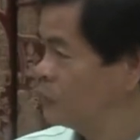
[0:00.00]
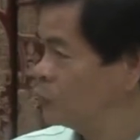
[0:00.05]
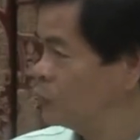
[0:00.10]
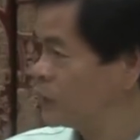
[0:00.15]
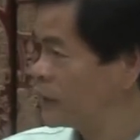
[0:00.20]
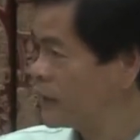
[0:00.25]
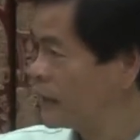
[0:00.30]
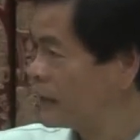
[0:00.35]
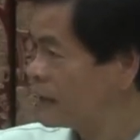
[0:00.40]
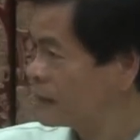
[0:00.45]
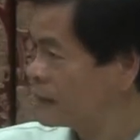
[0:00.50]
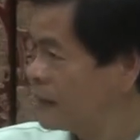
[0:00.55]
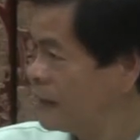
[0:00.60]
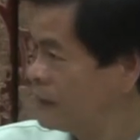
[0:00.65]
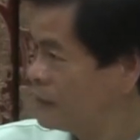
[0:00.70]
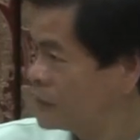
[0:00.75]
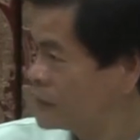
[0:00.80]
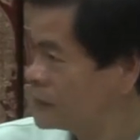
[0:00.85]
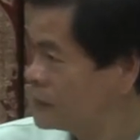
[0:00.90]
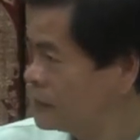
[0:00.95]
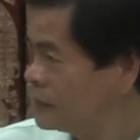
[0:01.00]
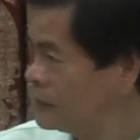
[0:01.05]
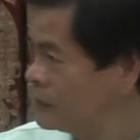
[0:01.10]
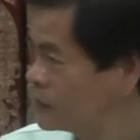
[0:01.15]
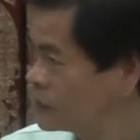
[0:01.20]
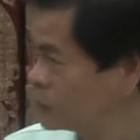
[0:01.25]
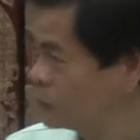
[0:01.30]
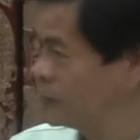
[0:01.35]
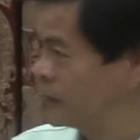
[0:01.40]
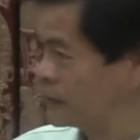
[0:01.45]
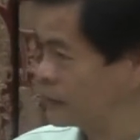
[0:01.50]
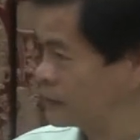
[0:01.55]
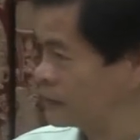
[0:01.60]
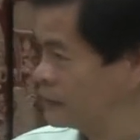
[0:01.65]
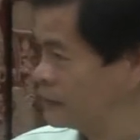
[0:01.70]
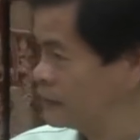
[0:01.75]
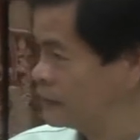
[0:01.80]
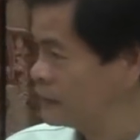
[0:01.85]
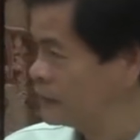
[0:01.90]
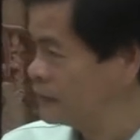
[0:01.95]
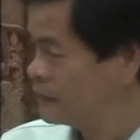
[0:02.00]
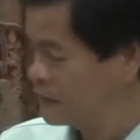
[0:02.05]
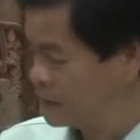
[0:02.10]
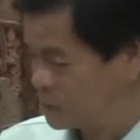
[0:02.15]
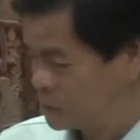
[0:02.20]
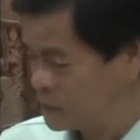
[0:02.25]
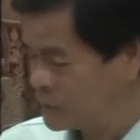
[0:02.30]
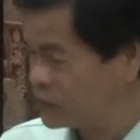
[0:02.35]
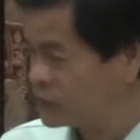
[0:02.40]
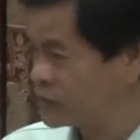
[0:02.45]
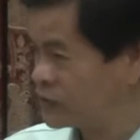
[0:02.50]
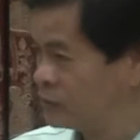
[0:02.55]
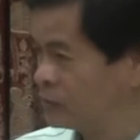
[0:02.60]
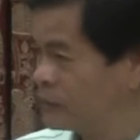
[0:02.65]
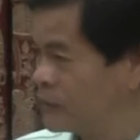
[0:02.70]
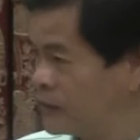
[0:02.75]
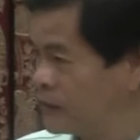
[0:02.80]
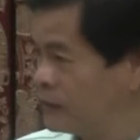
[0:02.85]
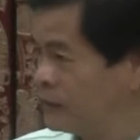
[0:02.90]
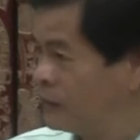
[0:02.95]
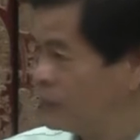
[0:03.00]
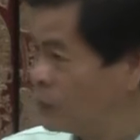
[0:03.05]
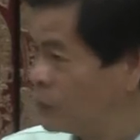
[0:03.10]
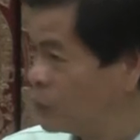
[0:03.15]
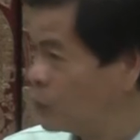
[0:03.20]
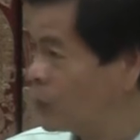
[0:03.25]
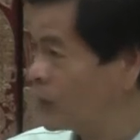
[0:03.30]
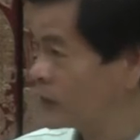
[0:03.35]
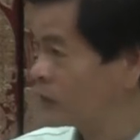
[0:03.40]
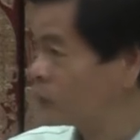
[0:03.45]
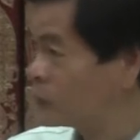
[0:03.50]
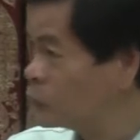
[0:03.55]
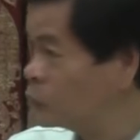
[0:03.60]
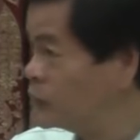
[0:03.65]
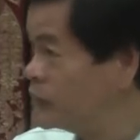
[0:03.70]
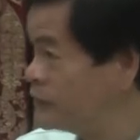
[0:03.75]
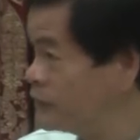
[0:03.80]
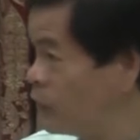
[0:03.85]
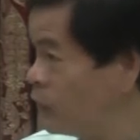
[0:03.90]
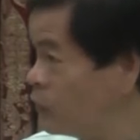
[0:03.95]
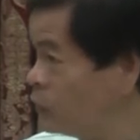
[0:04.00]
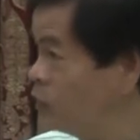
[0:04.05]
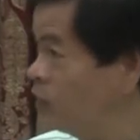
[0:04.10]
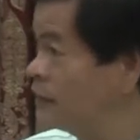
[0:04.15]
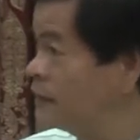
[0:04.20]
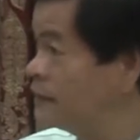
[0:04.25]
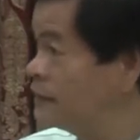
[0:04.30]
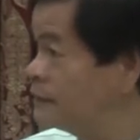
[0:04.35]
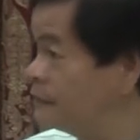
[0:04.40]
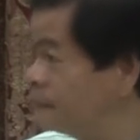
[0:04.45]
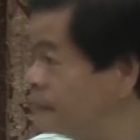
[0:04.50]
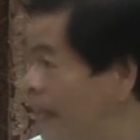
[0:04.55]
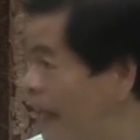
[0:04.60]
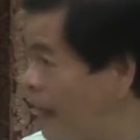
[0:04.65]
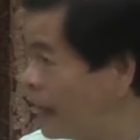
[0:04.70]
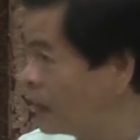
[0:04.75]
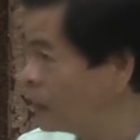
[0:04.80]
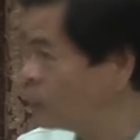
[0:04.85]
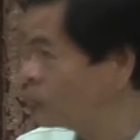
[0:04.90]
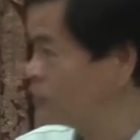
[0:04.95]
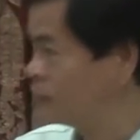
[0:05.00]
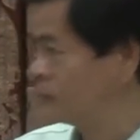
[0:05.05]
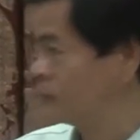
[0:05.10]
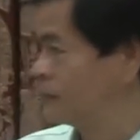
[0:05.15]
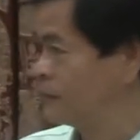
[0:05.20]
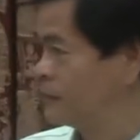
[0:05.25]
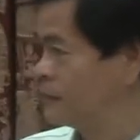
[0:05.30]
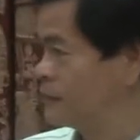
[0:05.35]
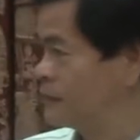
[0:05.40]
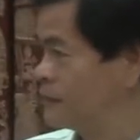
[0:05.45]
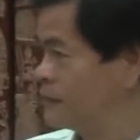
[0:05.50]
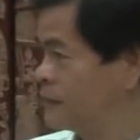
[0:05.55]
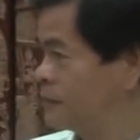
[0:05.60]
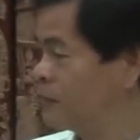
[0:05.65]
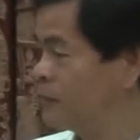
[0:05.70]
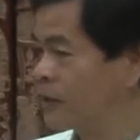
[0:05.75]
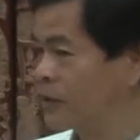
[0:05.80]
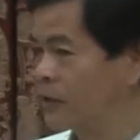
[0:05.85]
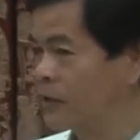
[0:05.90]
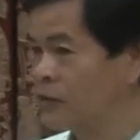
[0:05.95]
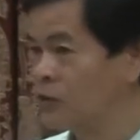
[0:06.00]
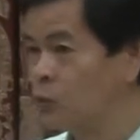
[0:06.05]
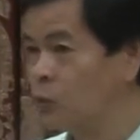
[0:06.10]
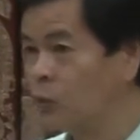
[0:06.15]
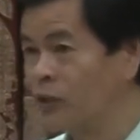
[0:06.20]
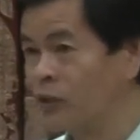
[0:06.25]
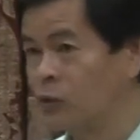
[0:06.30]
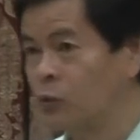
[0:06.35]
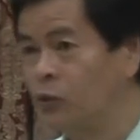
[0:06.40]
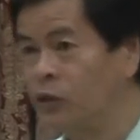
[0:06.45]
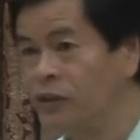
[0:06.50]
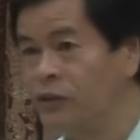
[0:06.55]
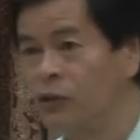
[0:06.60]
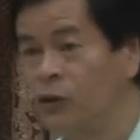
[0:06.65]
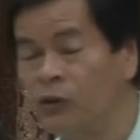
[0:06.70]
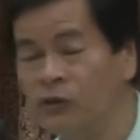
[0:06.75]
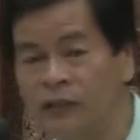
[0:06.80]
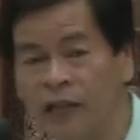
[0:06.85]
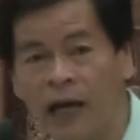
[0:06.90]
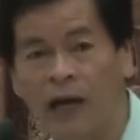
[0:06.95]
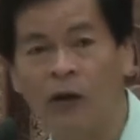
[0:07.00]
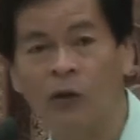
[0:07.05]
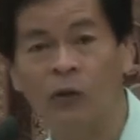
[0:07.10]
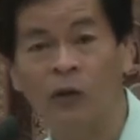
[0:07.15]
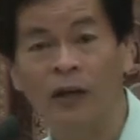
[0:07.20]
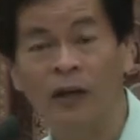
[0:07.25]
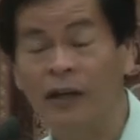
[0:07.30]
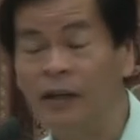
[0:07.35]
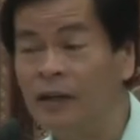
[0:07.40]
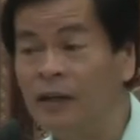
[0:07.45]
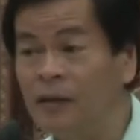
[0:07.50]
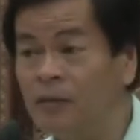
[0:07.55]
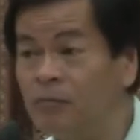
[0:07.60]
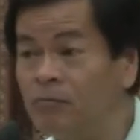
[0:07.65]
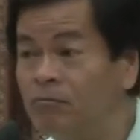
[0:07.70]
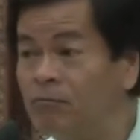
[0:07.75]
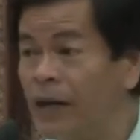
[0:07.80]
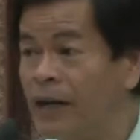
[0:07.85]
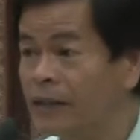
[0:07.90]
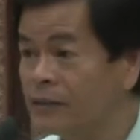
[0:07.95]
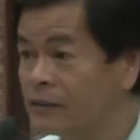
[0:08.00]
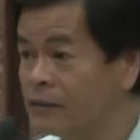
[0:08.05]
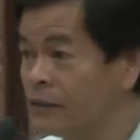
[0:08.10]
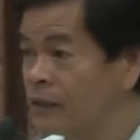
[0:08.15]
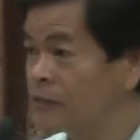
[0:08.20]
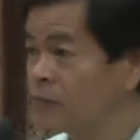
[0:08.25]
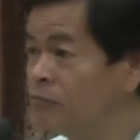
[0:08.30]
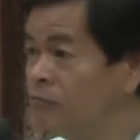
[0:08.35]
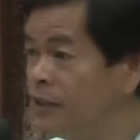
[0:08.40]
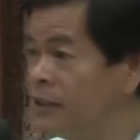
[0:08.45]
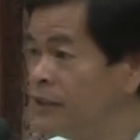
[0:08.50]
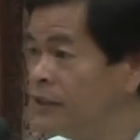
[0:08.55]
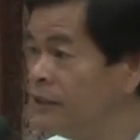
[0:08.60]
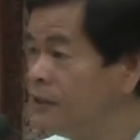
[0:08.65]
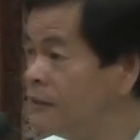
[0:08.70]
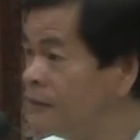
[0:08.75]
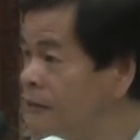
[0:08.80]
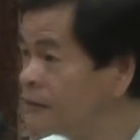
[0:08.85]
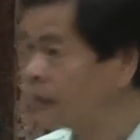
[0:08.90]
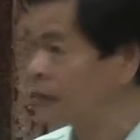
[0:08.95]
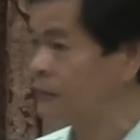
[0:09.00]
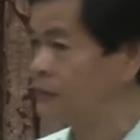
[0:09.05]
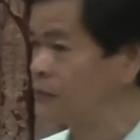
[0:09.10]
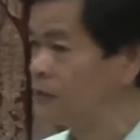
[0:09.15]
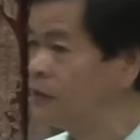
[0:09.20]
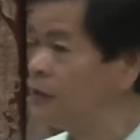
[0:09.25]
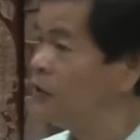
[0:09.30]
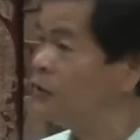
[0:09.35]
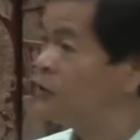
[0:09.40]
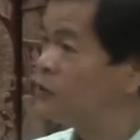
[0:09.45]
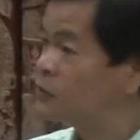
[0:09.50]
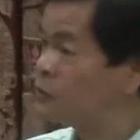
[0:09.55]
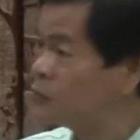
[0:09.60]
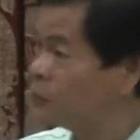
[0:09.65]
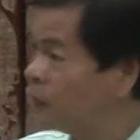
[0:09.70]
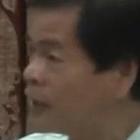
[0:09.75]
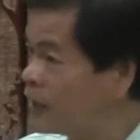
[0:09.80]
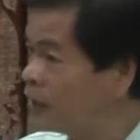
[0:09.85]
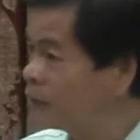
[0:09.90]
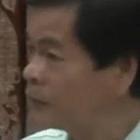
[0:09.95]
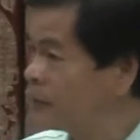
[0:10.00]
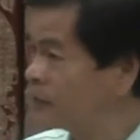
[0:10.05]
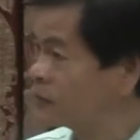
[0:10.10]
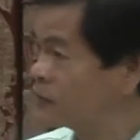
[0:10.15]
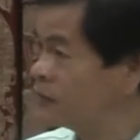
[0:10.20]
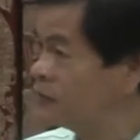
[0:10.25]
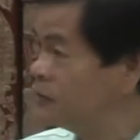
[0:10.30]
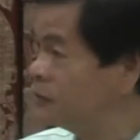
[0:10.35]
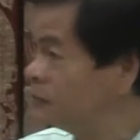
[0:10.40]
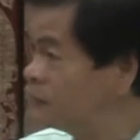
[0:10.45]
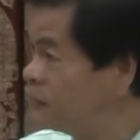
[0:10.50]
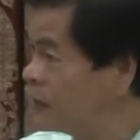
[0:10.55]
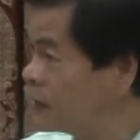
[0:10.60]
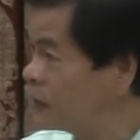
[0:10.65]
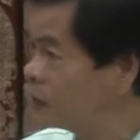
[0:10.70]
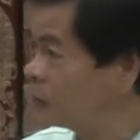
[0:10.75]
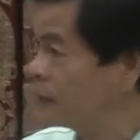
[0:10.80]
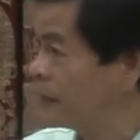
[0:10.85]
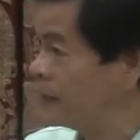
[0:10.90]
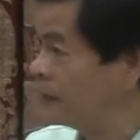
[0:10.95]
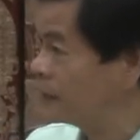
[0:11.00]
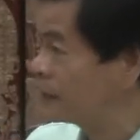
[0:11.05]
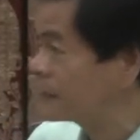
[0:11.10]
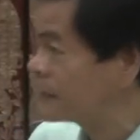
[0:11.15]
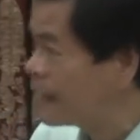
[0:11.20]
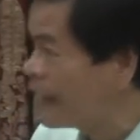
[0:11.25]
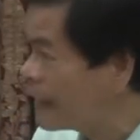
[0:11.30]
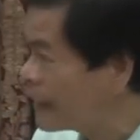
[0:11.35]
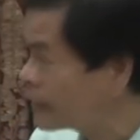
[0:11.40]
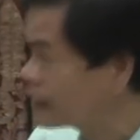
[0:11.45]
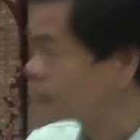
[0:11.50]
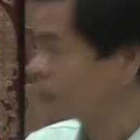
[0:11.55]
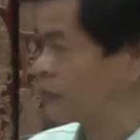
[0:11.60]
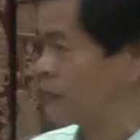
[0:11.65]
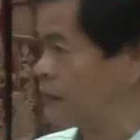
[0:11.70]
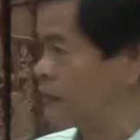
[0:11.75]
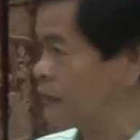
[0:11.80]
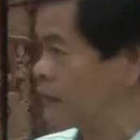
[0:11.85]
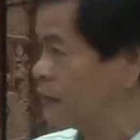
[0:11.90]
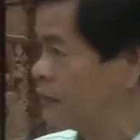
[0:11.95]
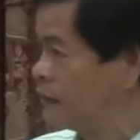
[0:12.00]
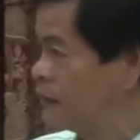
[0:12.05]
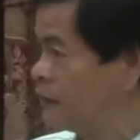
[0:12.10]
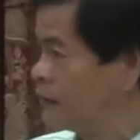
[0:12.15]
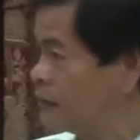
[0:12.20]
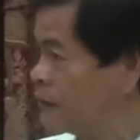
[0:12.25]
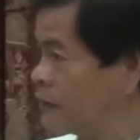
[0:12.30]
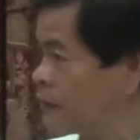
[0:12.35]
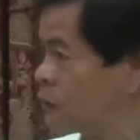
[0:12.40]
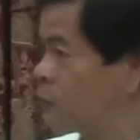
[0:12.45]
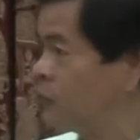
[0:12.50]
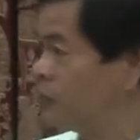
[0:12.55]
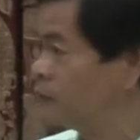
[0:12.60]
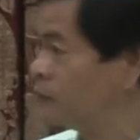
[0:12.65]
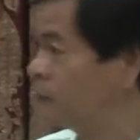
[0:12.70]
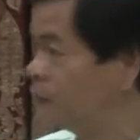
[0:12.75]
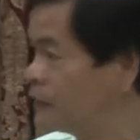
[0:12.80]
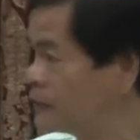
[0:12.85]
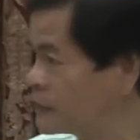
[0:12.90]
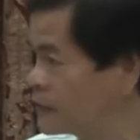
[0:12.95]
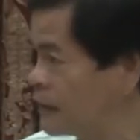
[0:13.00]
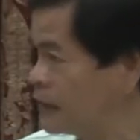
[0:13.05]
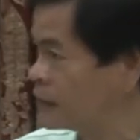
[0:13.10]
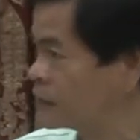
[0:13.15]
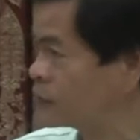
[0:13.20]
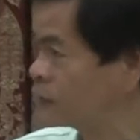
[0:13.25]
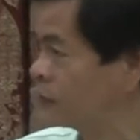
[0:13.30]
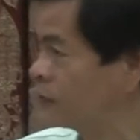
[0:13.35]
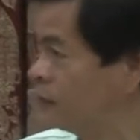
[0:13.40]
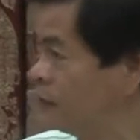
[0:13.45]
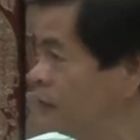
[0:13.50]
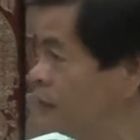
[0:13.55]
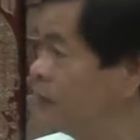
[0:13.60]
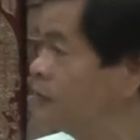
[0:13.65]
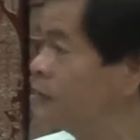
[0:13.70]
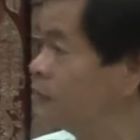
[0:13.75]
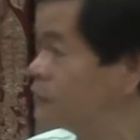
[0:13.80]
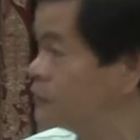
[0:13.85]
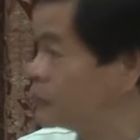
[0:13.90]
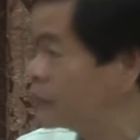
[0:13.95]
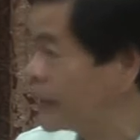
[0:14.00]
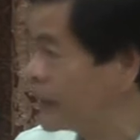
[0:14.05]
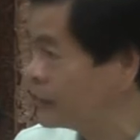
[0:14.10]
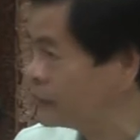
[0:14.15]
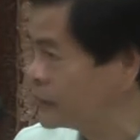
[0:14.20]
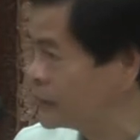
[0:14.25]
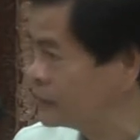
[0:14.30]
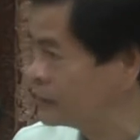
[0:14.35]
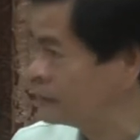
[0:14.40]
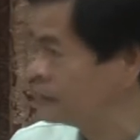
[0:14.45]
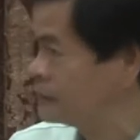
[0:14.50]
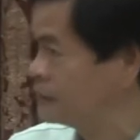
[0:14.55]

We cannot enter into it with simply what we know now. Because what we know now might not be enough to help us develop a character that will fit us for heaven